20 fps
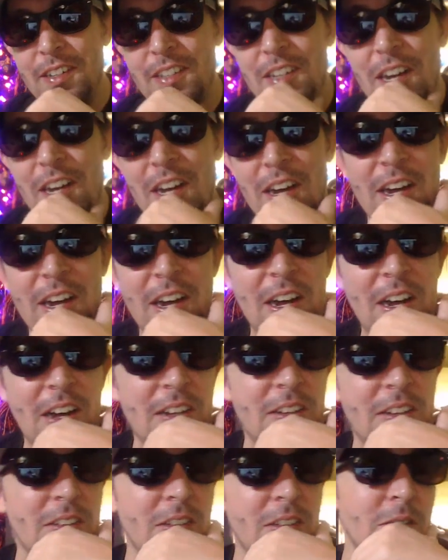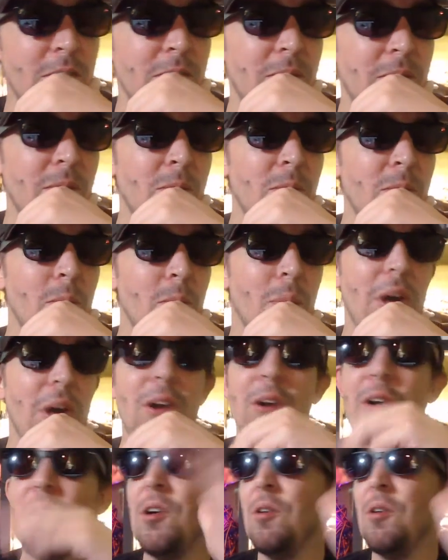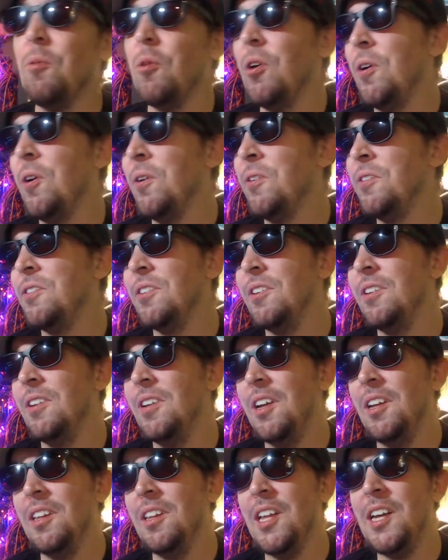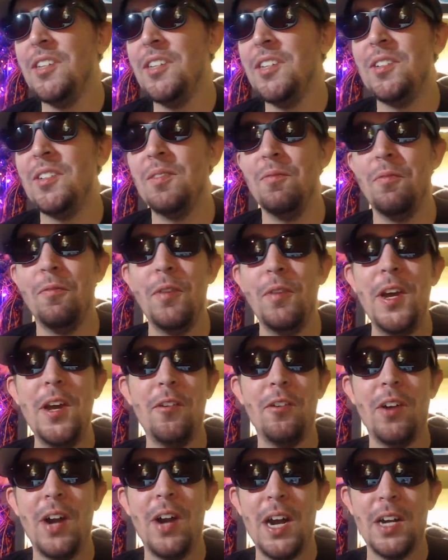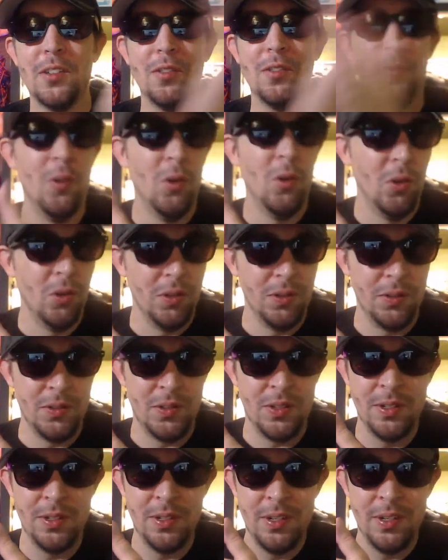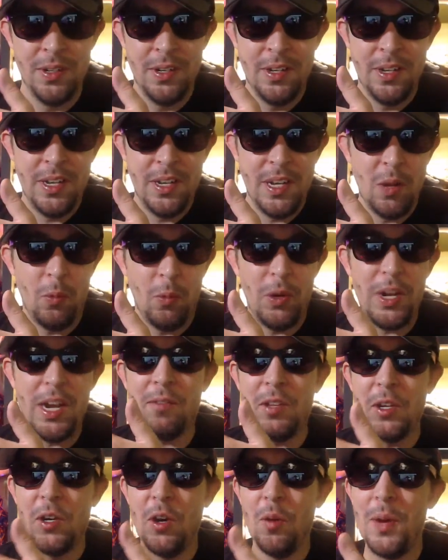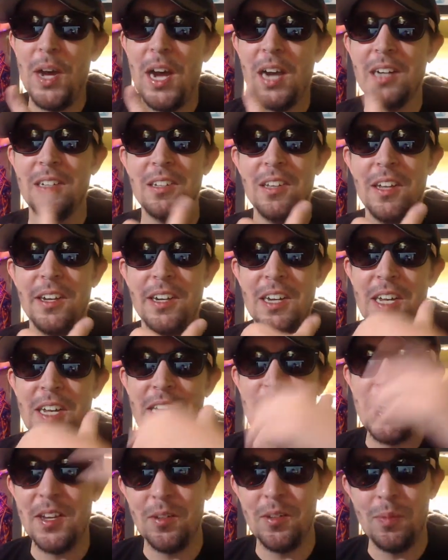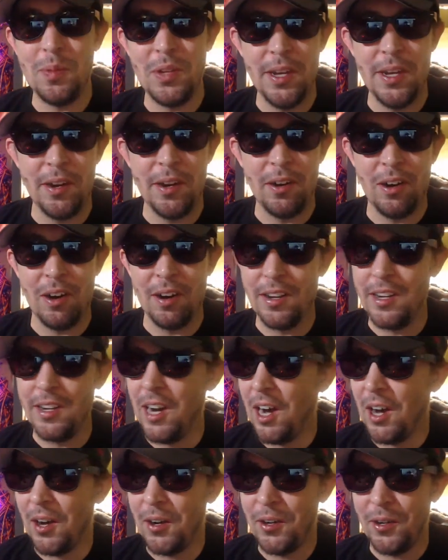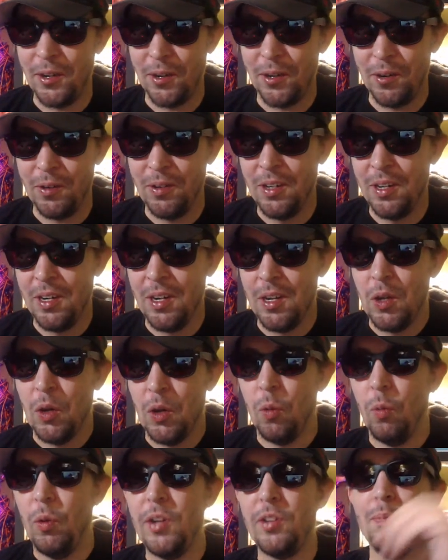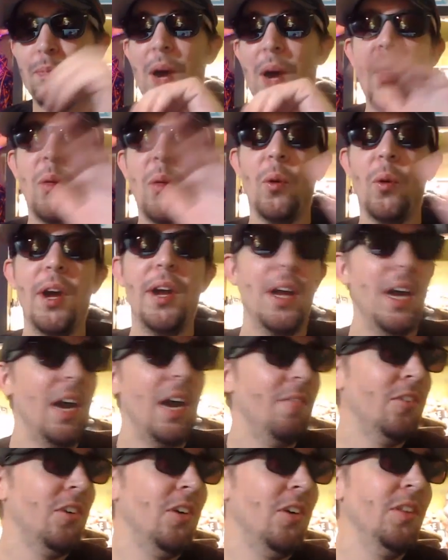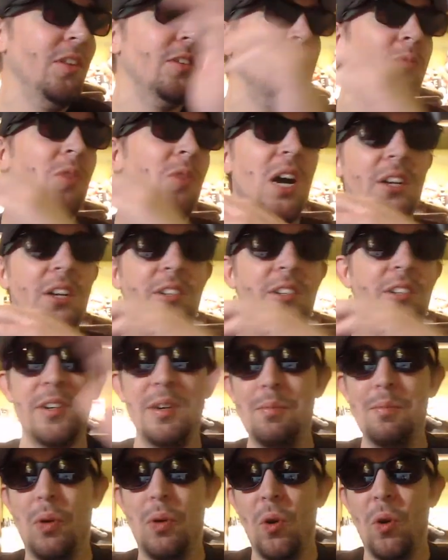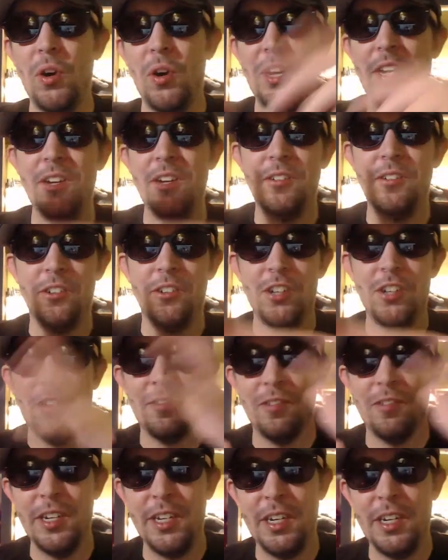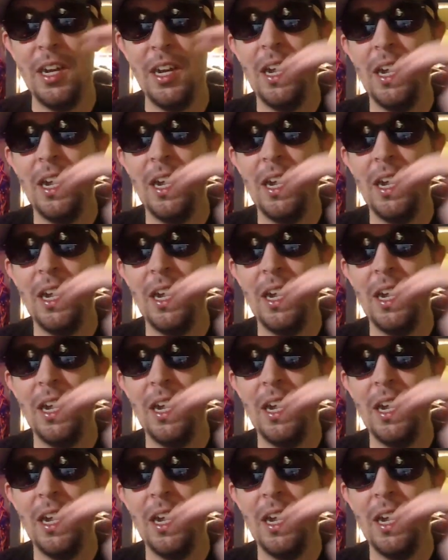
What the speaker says: Better or worse, unless Fantrax folds and we have to go back to like an ESPN or a Yahoo, which, by the way, after all this roster importing and shuffling,